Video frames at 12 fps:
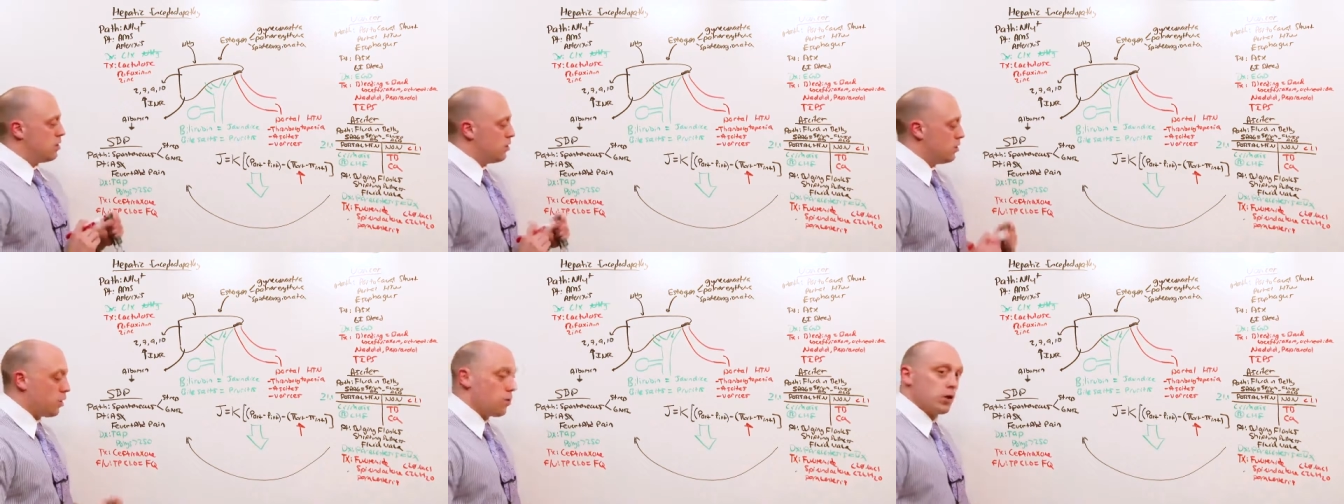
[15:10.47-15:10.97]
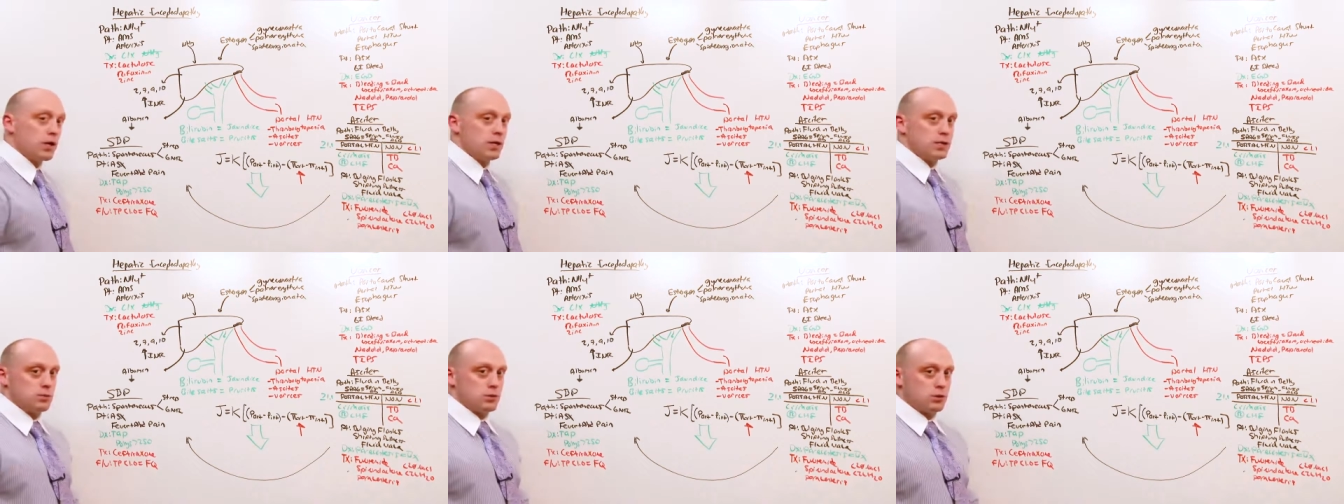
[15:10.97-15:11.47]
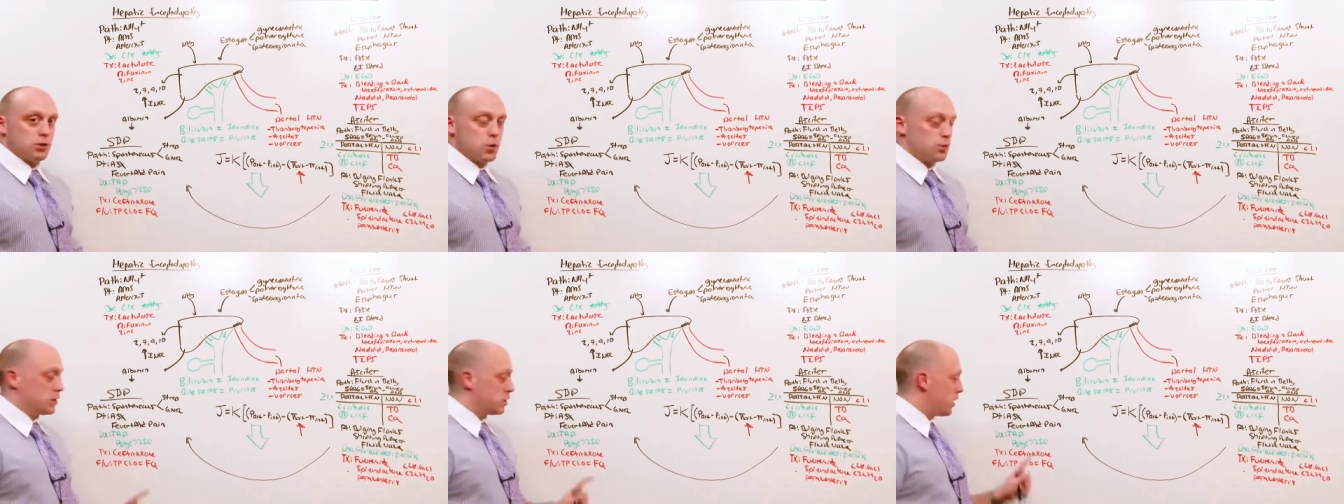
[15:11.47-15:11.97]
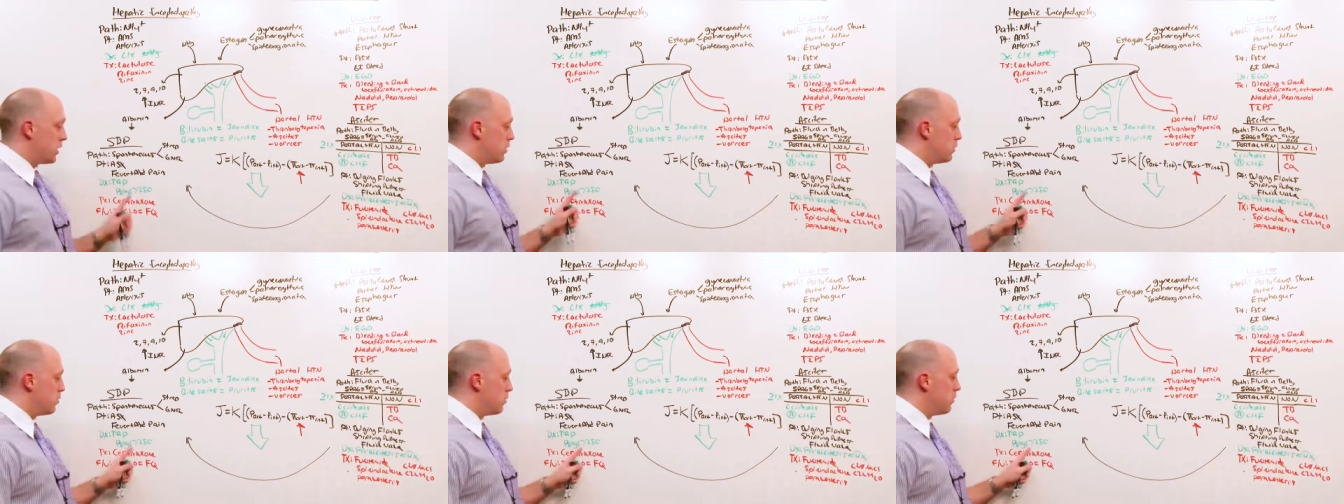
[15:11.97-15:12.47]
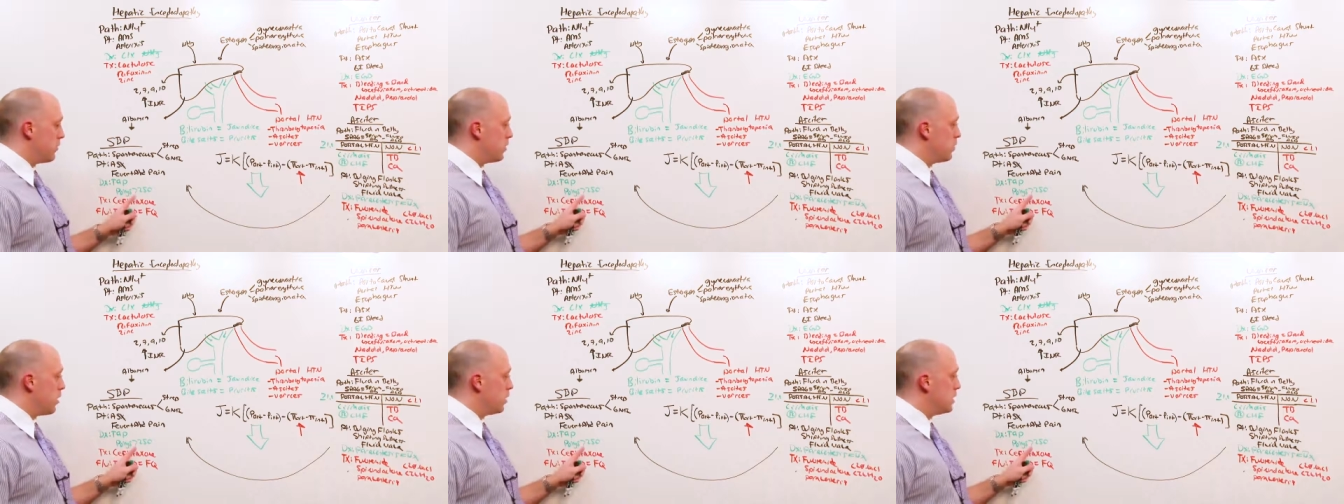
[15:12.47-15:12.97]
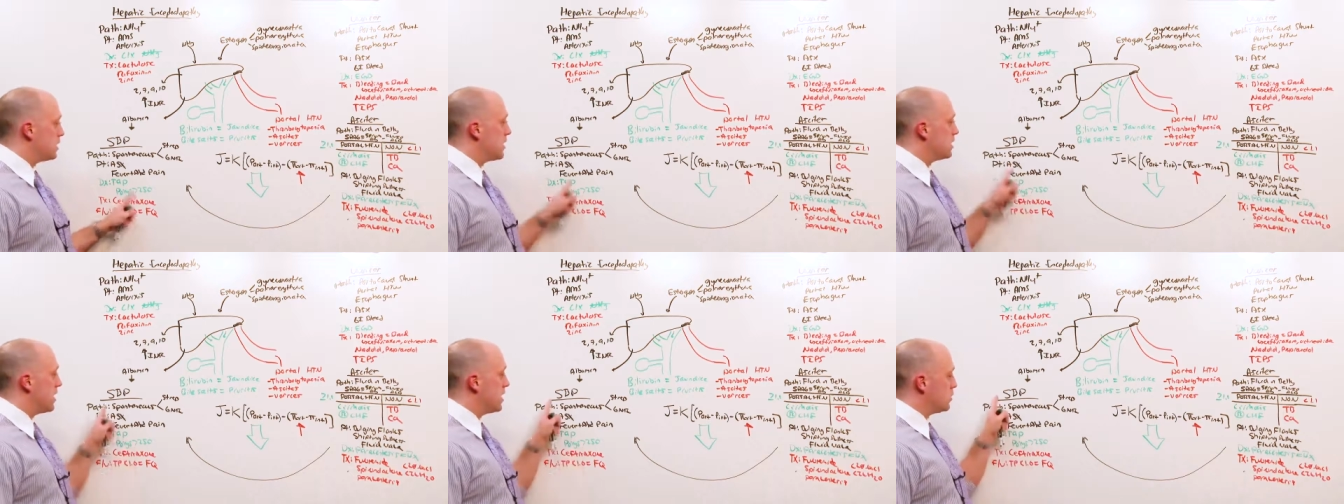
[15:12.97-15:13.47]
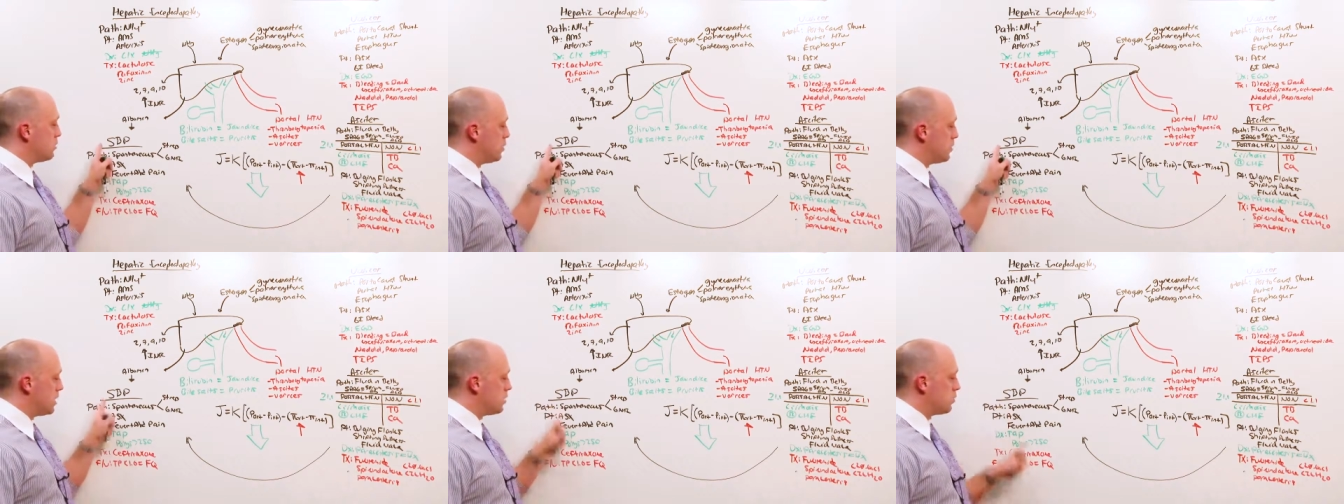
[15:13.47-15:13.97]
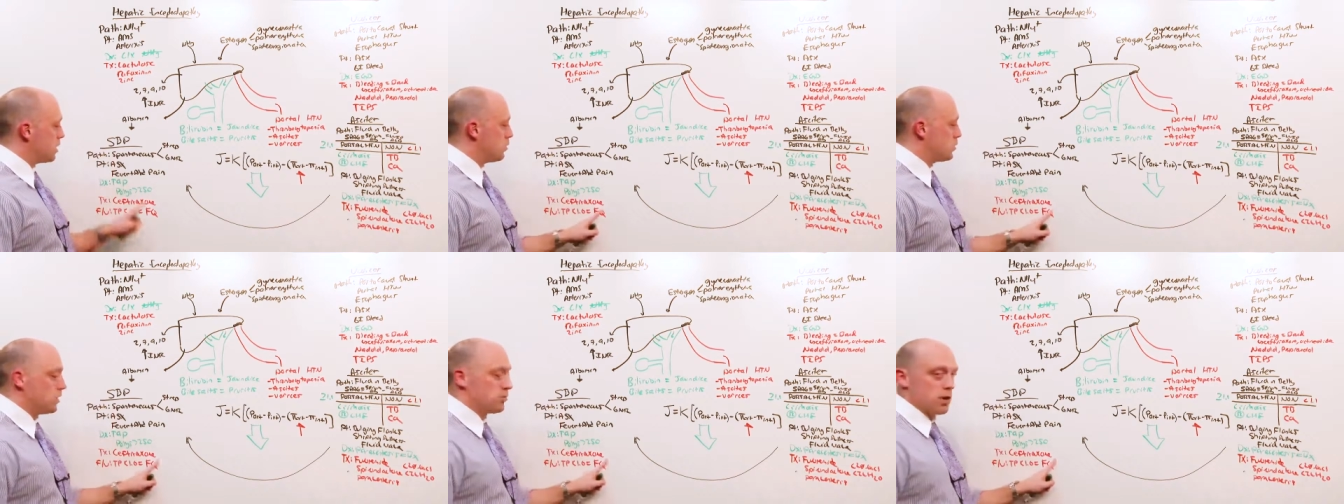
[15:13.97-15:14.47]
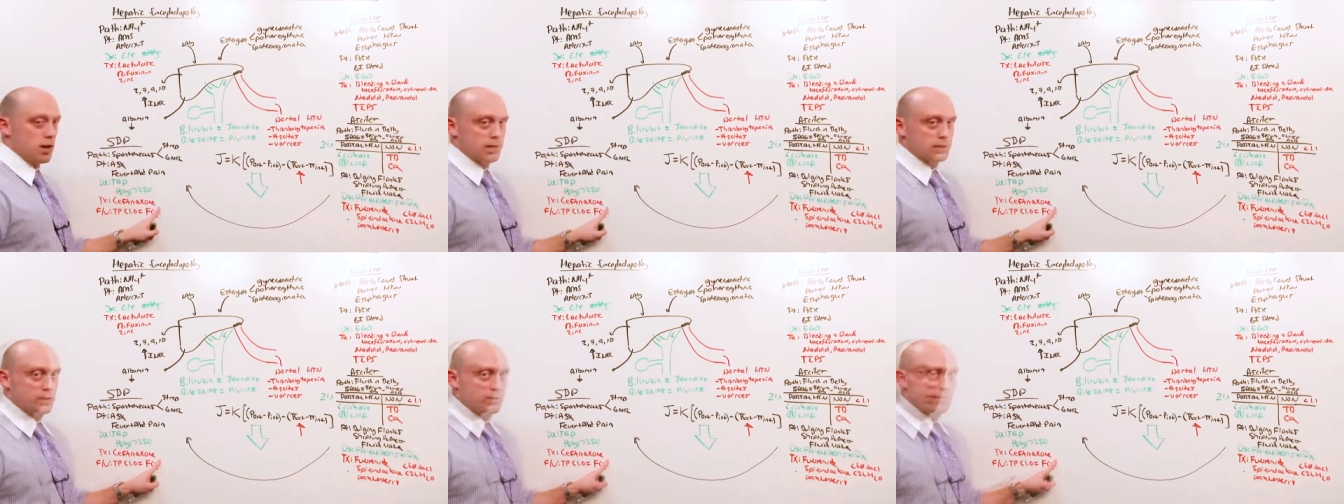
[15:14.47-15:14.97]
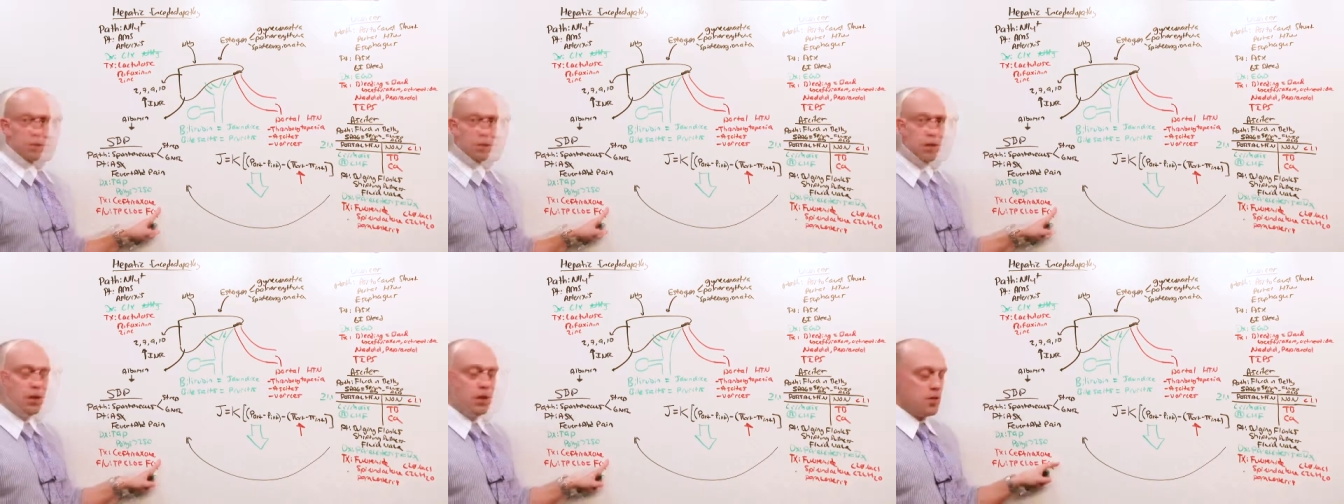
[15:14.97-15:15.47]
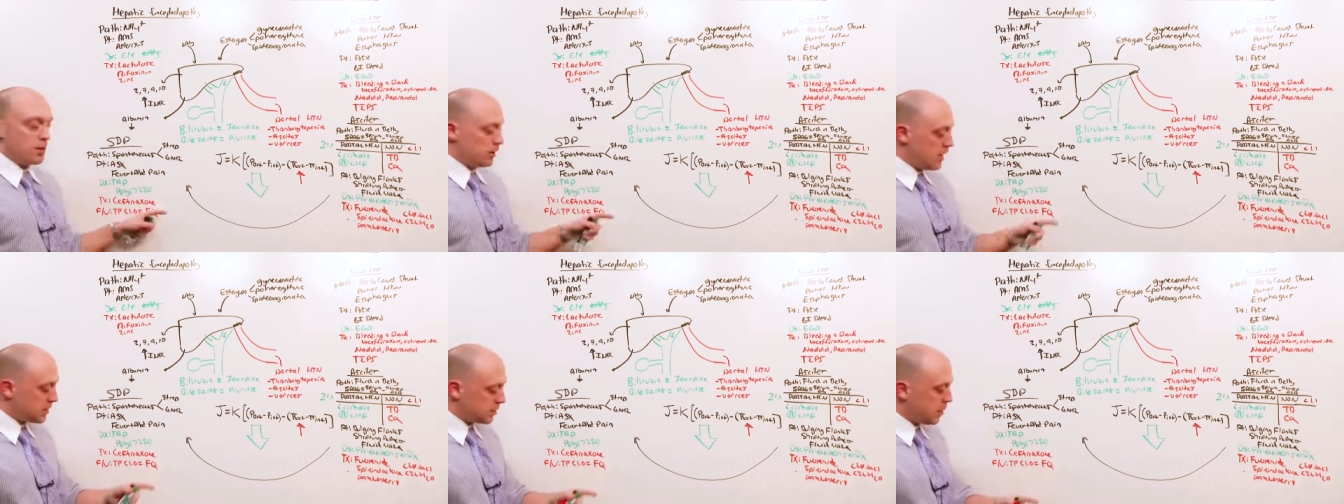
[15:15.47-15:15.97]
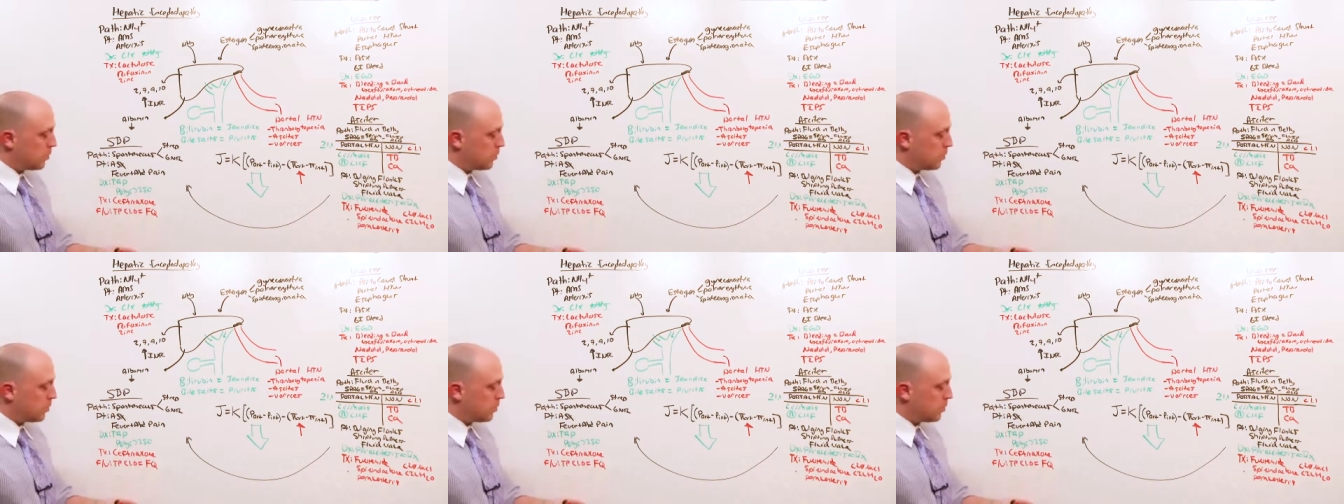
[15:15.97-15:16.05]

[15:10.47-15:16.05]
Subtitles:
No organisms grow, but there's greater than 250 polys, that's SBP, treat with ceftriaxone. The last